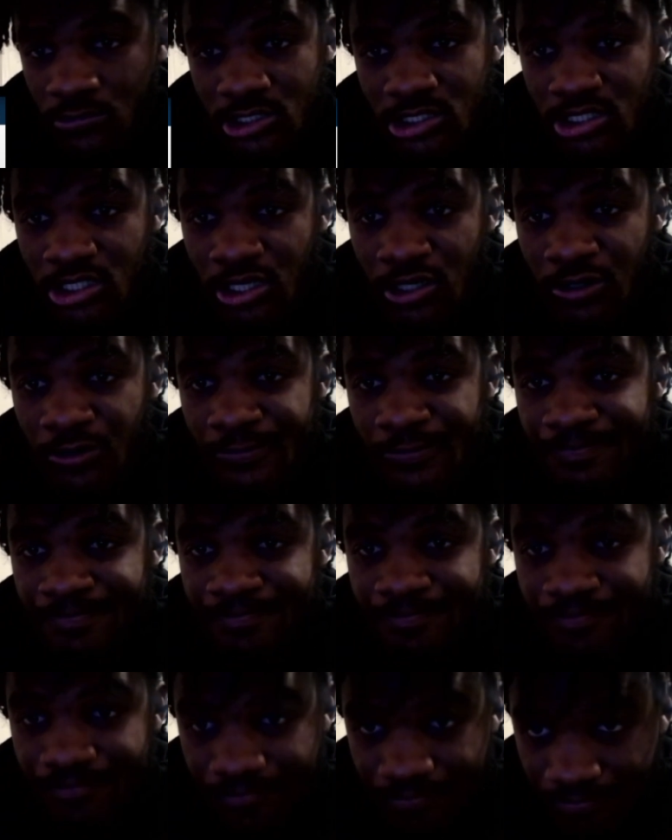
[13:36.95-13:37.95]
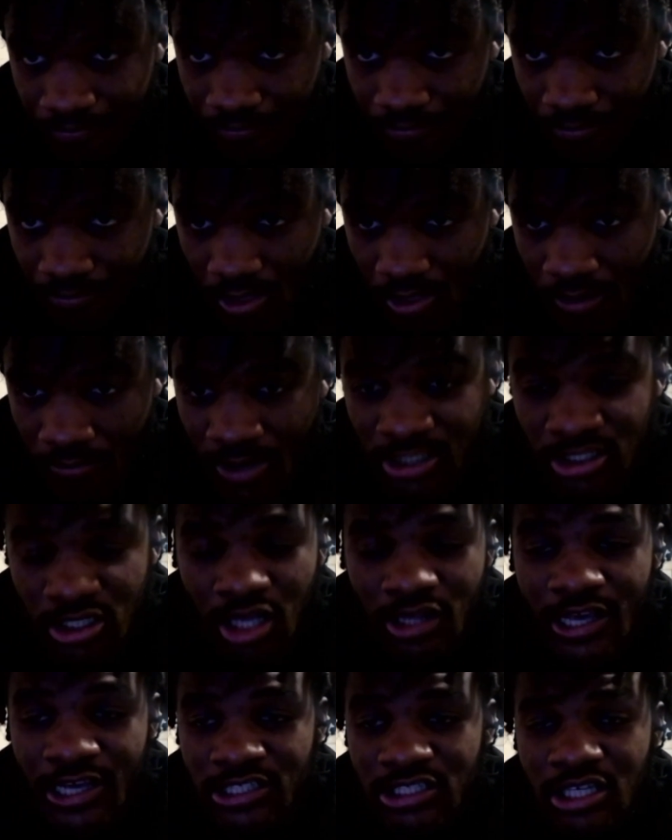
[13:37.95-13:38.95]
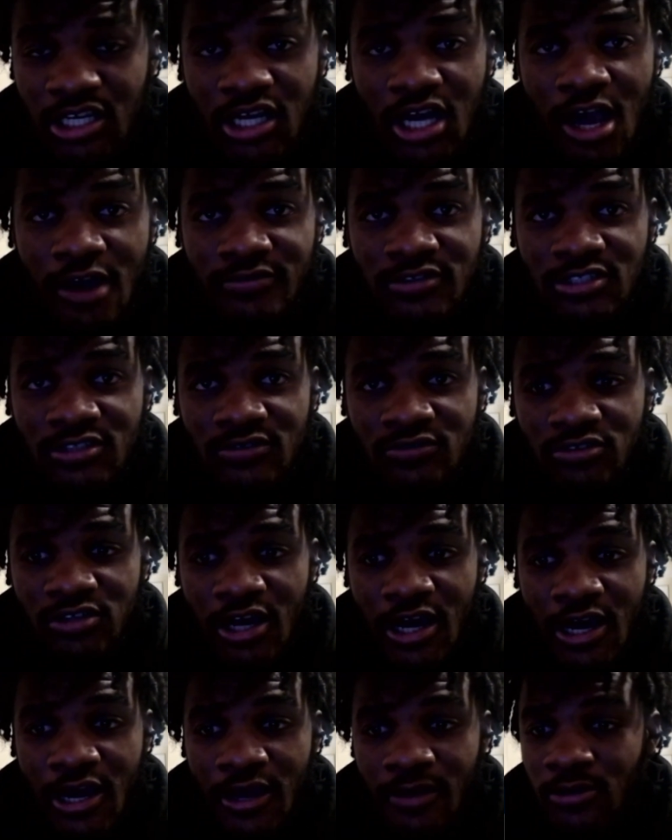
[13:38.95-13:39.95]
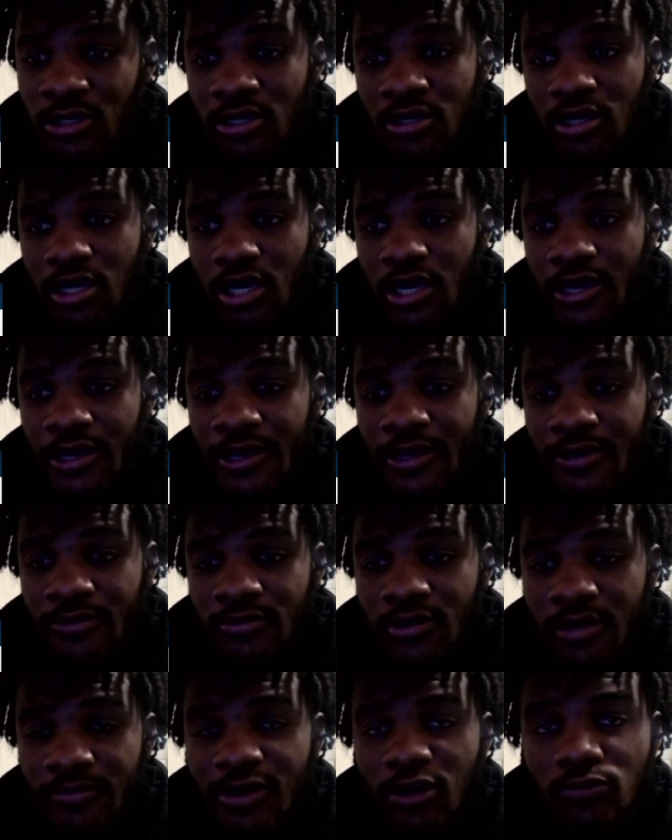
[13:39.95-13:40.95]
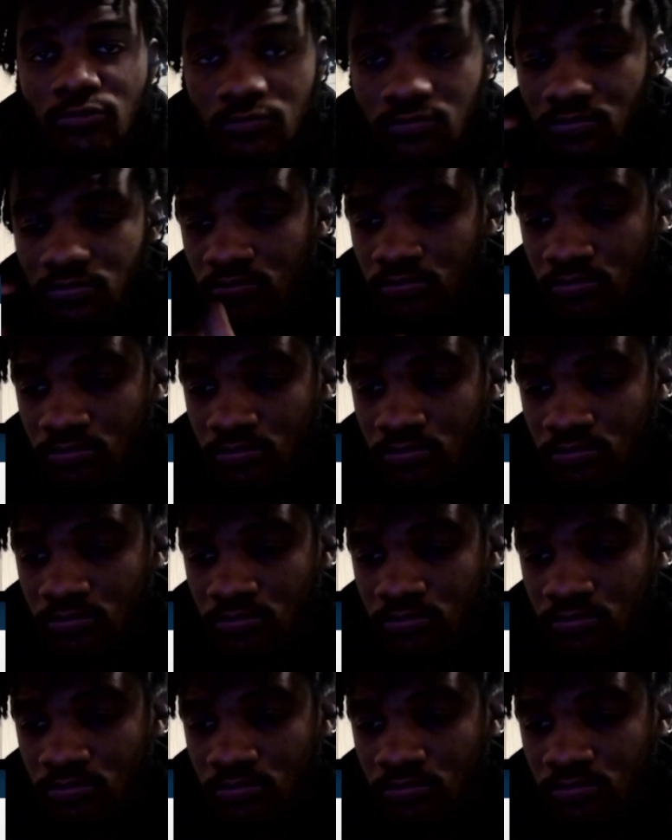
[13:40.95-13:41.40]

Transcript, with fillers: So. Make sure y'all like, share, comment, subscribe, and I'm out.